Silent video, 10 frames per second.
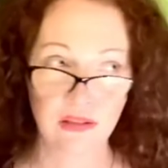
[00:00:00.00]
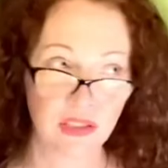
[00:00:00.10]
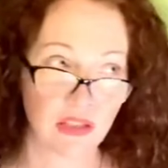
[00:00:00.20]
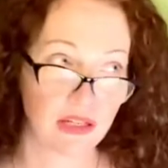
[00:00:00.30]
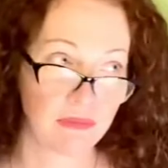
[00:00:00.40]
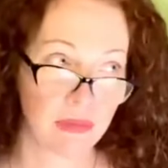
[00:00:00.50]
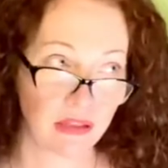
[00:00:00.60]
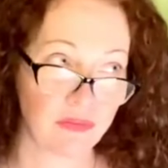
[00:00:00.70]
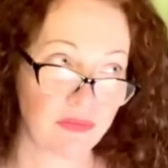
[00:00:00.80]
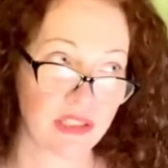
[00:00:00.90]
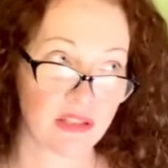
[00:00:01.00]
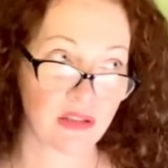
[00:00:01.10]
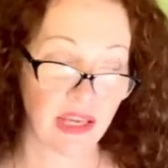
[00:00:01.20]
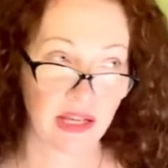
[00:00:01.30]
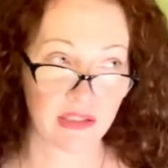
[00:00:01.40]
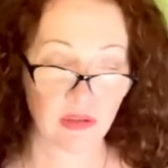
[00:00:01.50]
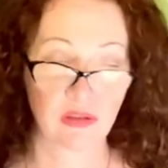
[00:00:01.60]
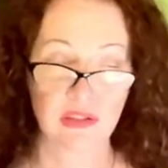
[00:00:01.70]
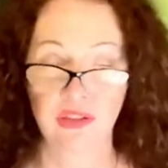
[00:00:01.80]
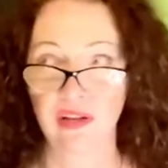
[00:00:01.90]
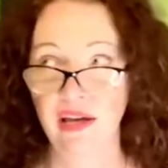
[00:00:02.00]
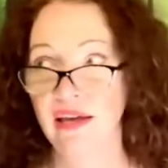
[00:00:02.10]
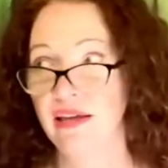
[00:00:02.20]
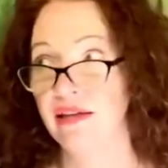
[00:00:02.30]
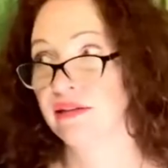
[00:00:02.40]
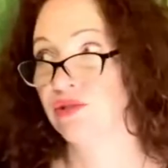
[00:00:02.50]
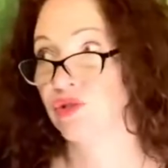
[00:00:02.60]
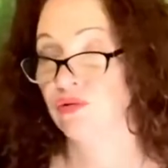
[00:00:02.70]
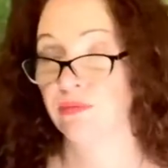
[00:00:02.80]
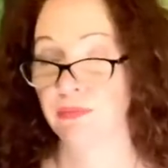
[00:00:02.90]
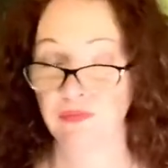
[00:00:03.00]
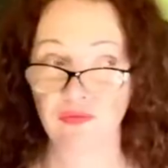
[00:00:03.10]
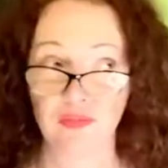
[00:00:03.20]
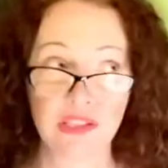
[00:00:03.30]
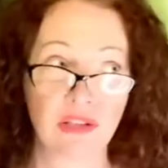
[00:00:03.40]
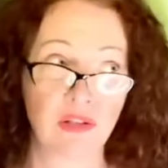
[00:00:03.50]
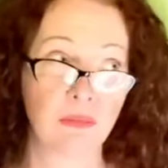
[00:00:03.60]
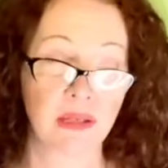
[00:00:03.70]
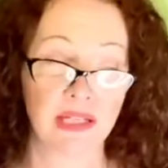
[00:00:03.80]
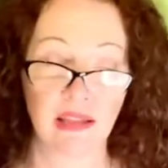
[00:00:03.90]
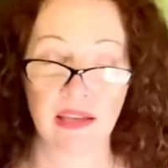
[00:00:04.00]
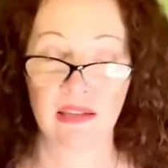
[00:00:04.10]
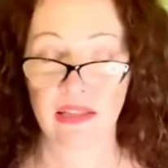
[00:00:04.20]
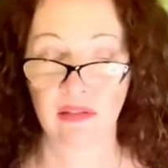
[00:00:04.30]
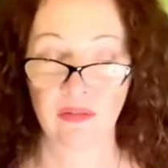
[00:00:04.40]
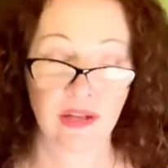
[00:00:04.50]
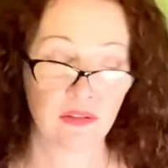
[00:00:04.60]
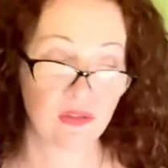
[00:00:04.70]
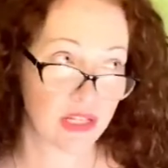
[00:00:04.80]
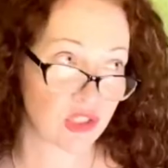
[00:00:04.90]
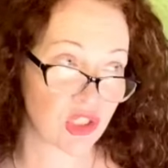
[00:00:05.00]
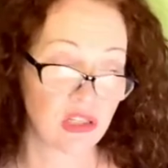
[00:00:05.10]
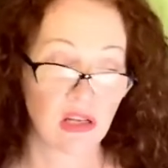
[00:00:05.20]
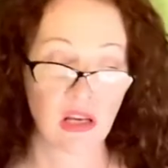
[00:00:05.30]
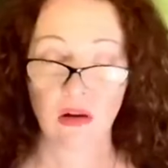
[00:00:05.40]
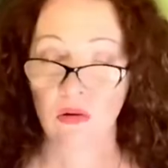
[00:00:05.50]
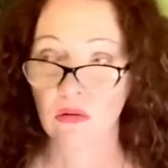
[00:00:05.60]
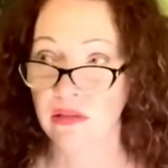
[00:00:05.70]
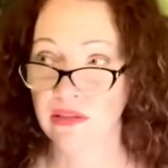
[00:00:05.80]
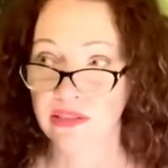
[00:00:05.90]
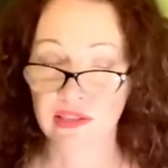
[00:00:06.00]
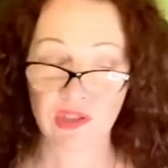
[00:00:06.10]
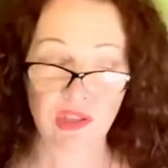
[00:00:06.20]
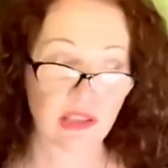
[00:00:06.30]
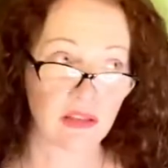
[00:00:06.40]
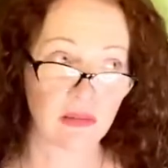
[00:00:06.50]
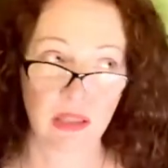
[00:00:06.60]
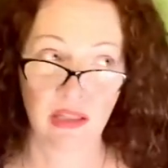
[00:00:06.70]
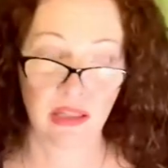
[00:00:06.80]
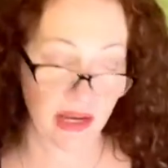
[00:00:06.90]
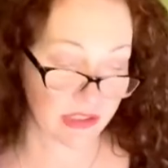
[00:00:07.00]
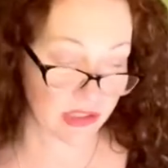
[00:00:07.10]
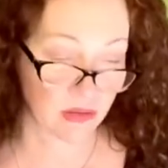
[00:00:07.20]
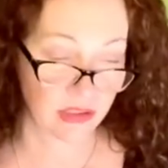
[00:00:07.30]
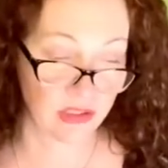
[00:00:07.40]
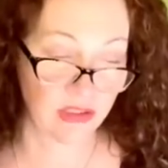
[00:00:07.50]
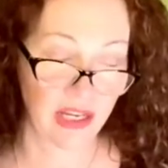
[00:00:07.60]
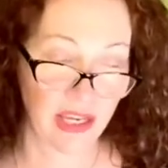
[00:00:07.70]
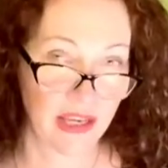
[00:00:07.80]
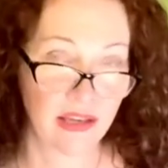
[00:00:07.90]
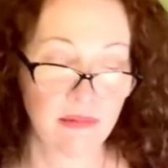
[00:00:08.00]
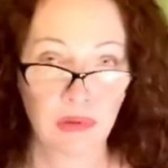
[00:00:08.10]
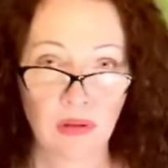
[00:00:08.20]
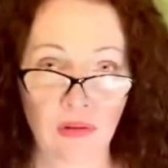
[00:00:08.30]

You got to manifest the castle in your head into the physical by laying down a foundation, or else it's just going to be a castle in your head blown